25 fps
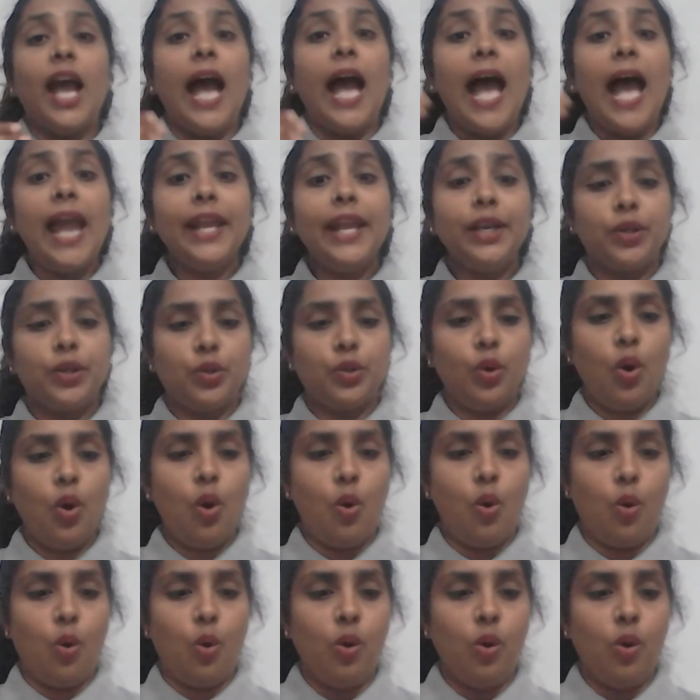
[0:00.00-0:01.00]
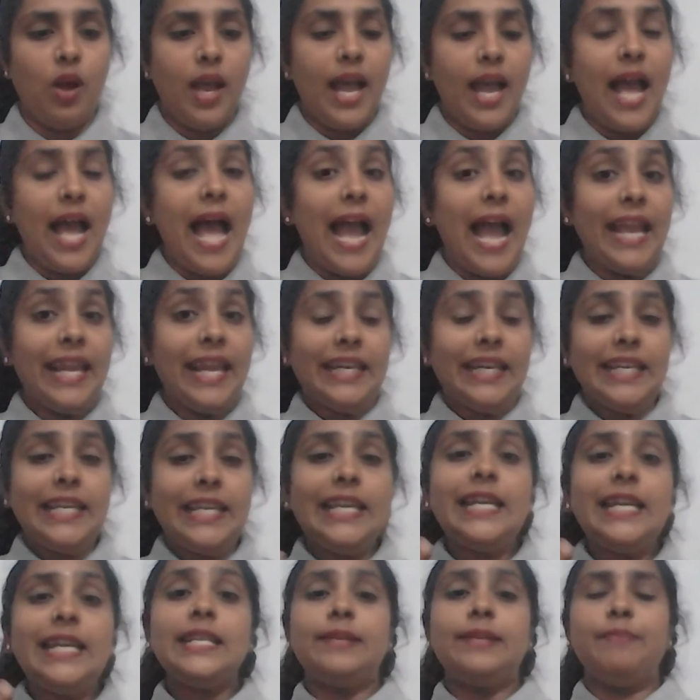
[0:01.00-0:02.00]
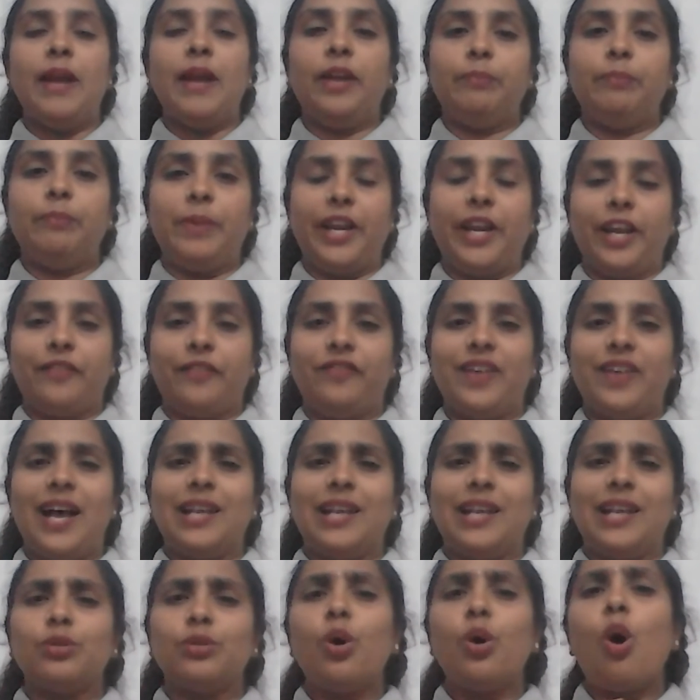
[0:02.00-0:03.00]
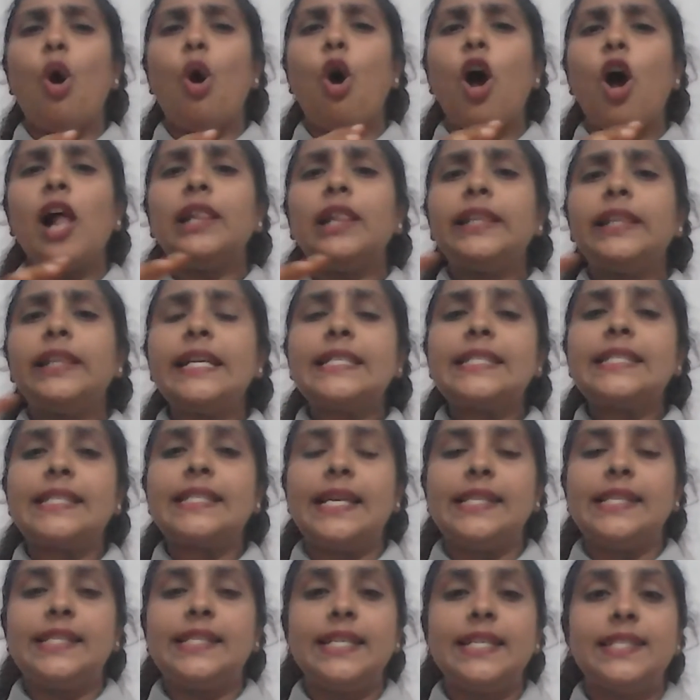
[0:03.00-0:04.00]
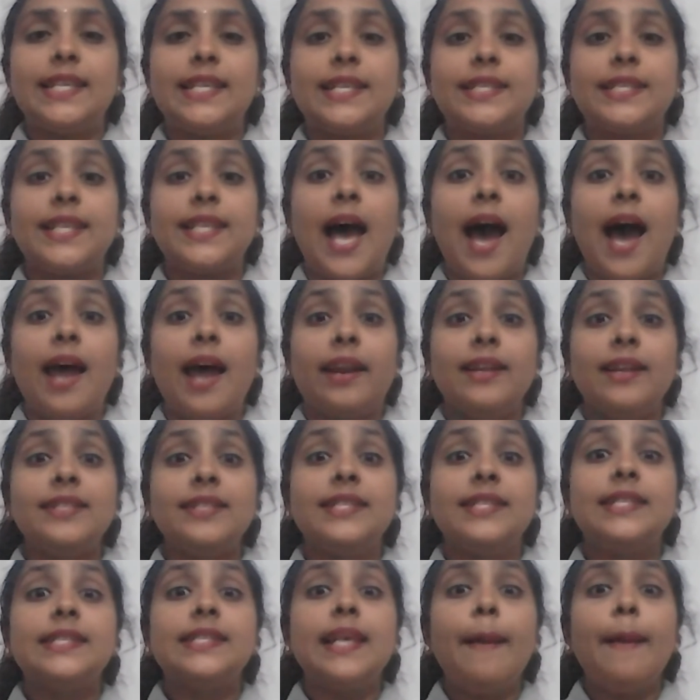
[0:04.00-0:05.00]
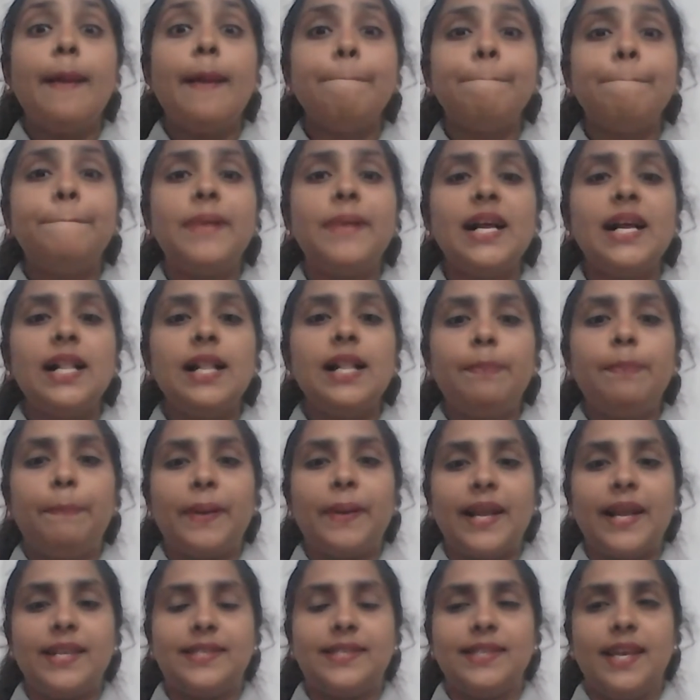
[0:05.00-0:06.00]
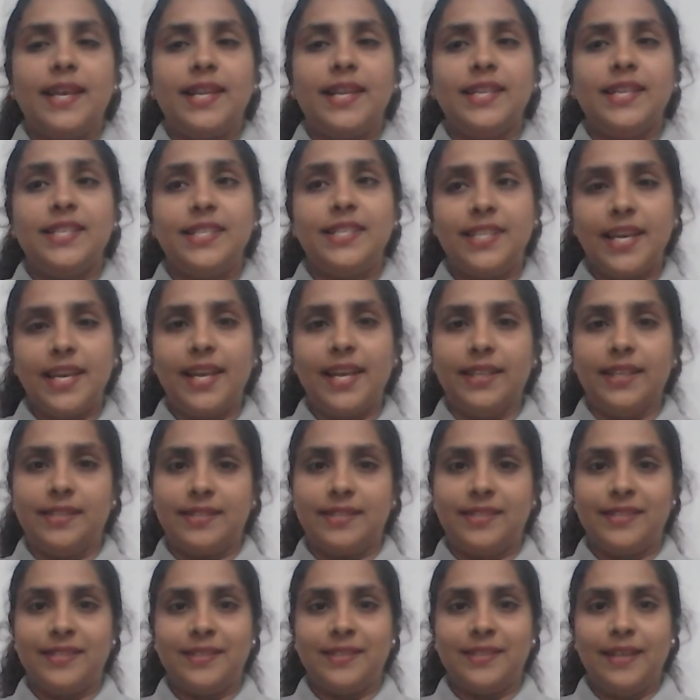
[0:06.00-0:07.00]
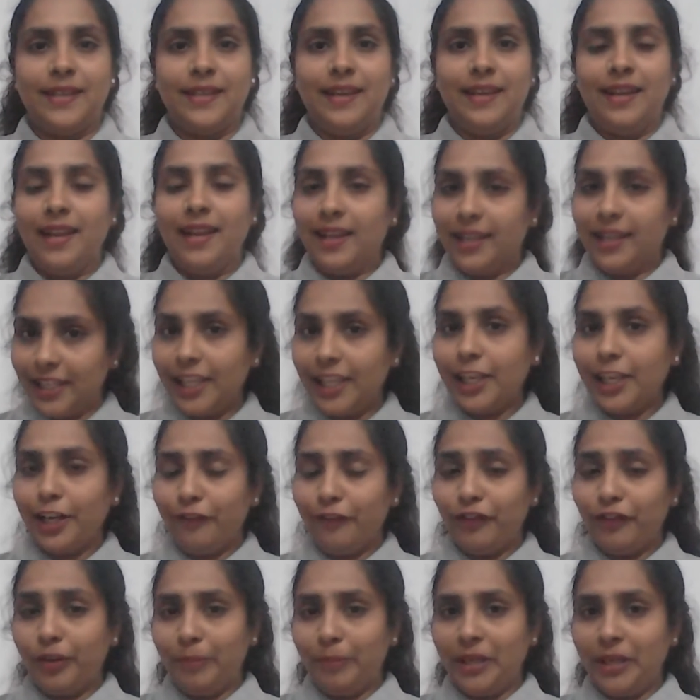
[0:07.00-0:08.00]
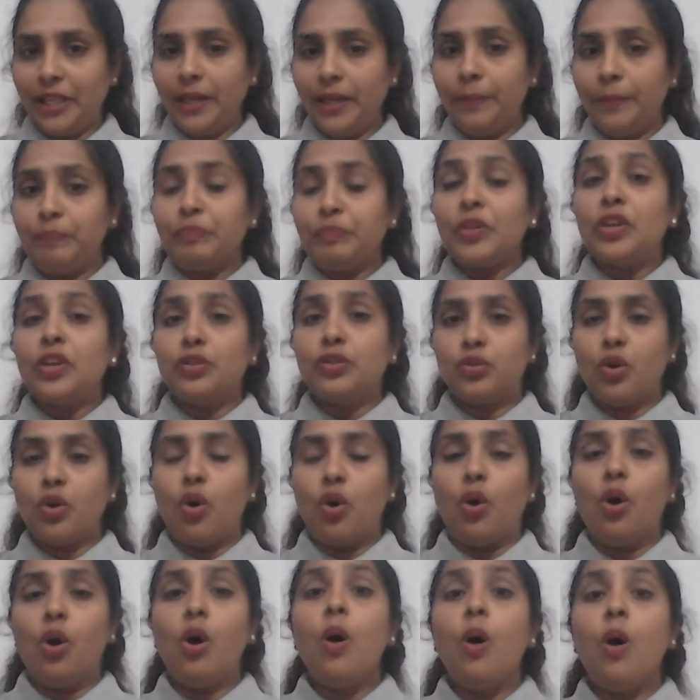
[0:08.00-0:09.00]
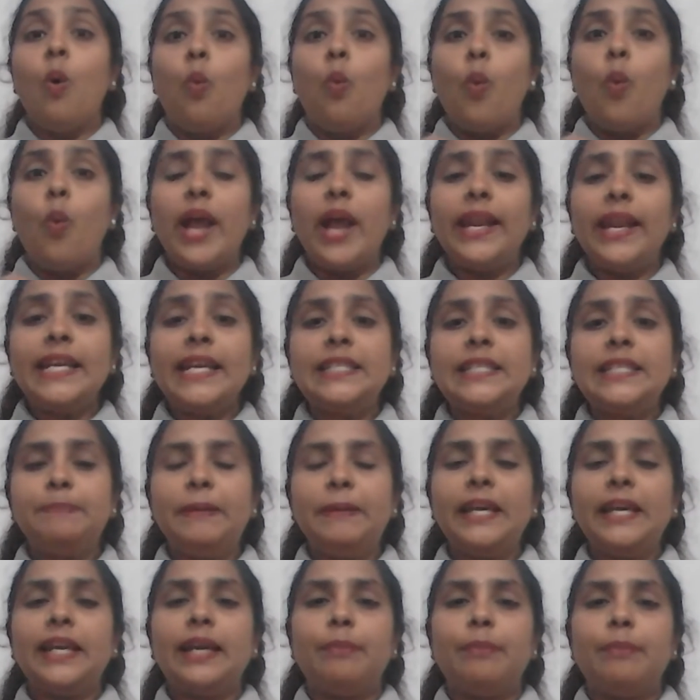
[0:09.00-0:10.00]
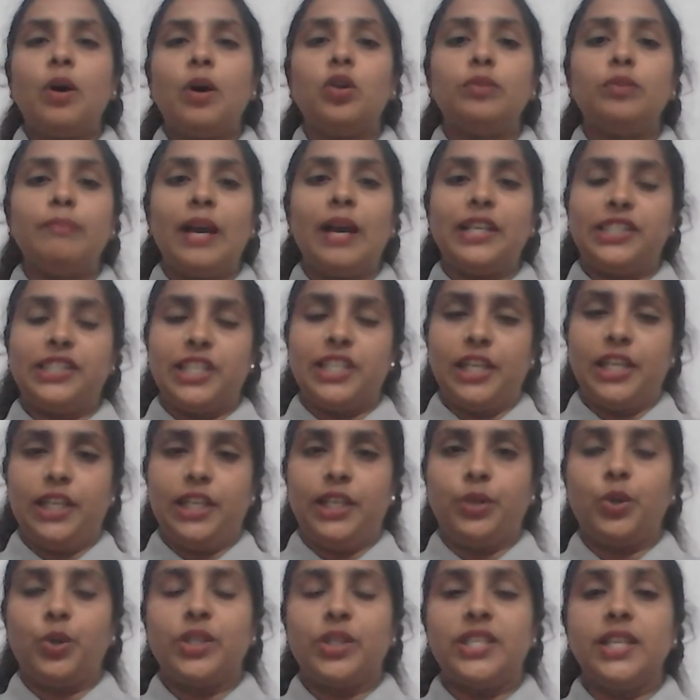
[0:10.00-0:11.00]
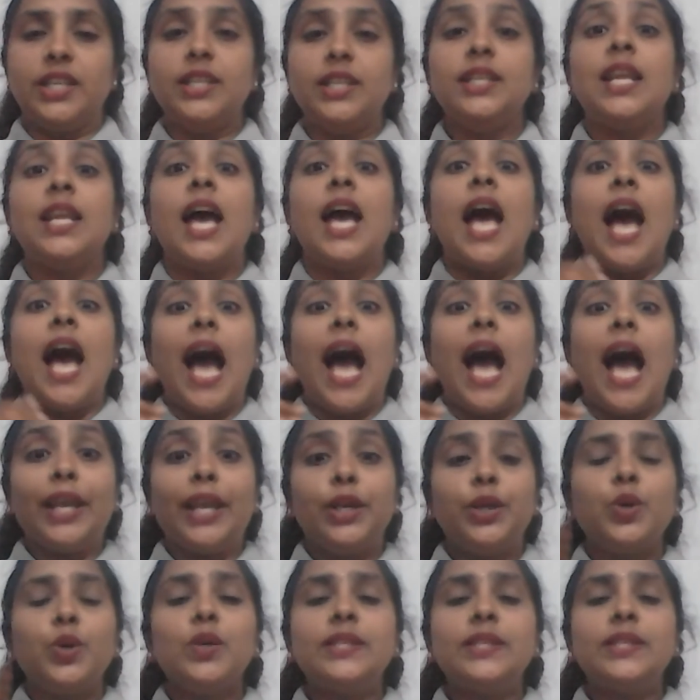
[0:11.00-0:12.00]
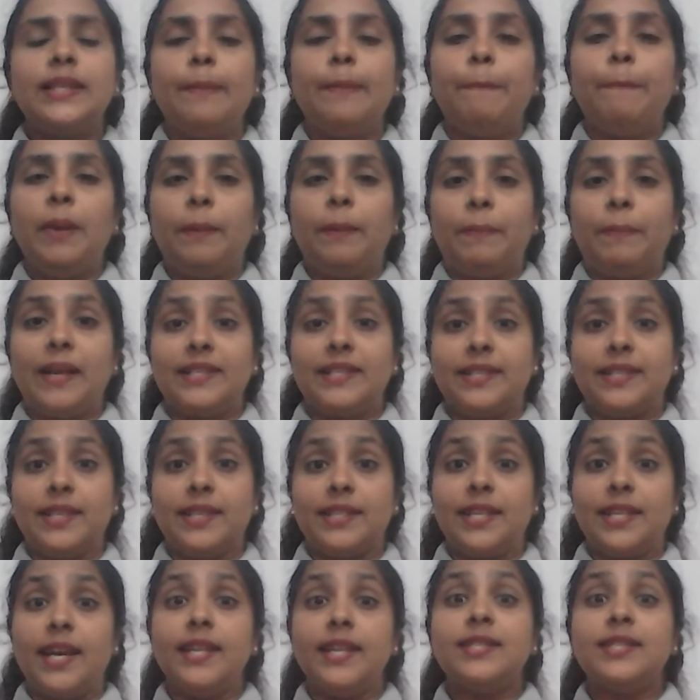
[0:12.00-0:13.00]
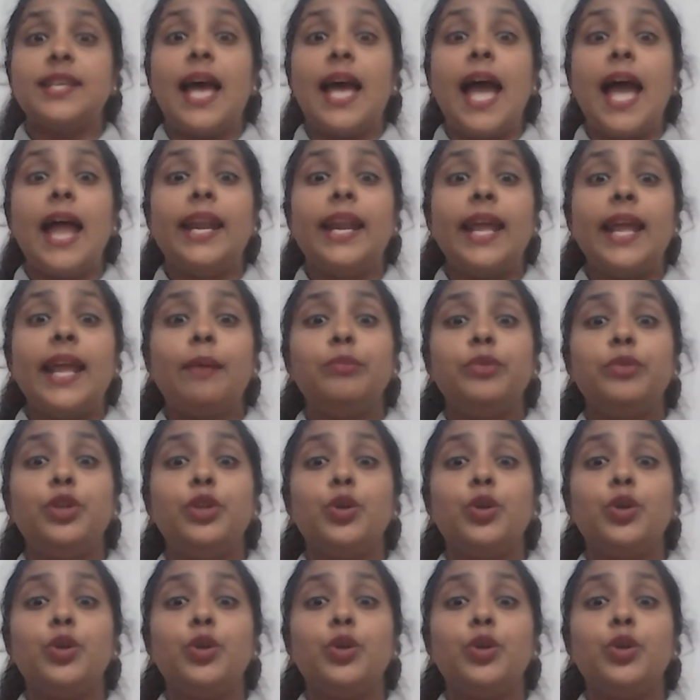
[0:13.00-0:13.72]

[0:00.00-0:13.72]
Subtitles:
I go, I eat my breakfast. So all these sentences are in simple present tense. Clear, everybody? So when I speak about my daily routine, I use simple present tense and I'm